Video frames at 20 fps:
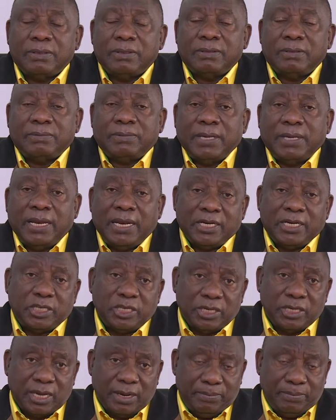The
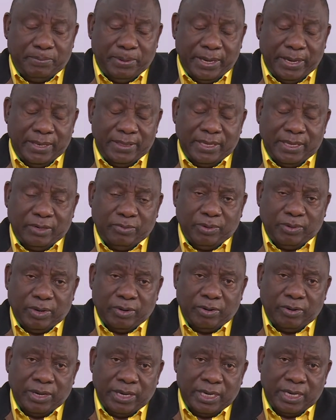election campaign that we are
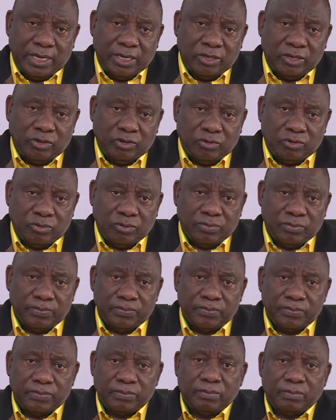going into
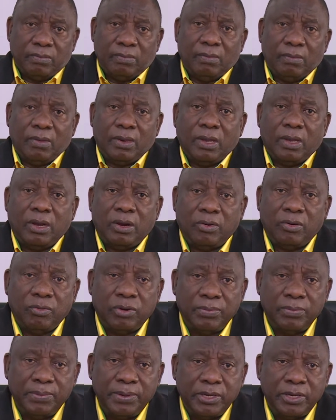
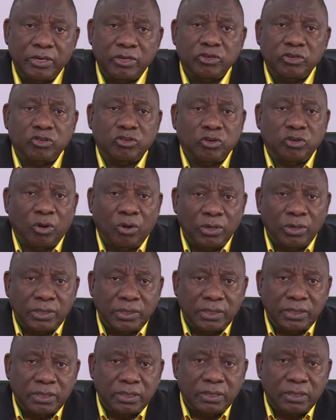will be
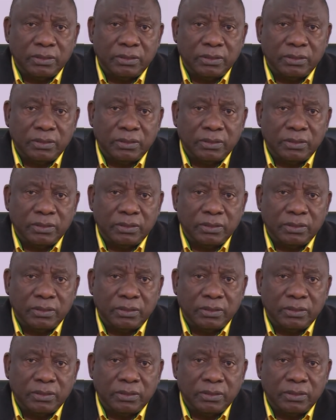short,